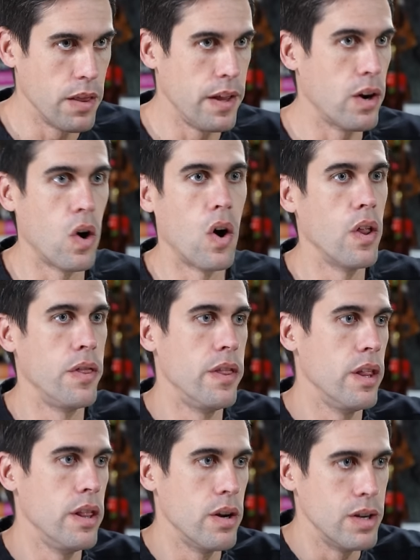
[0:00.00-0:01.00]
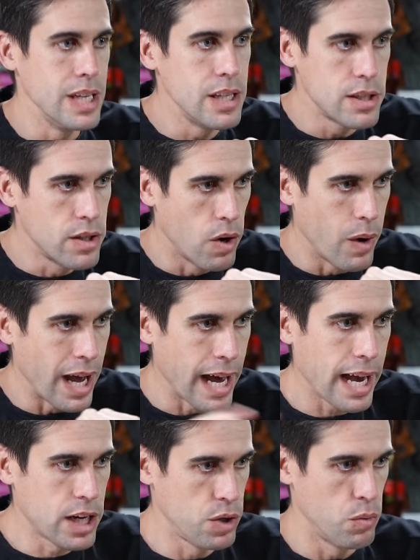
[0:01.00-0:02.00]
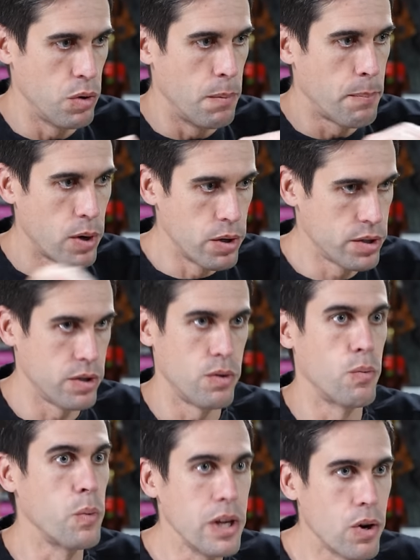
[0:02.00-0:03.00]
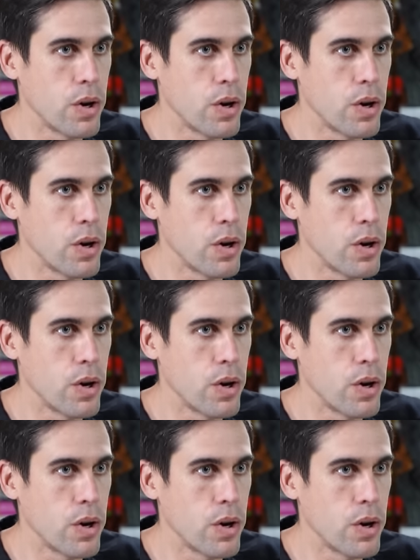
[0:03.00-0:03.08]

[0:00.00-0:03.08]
There there is no actual personal real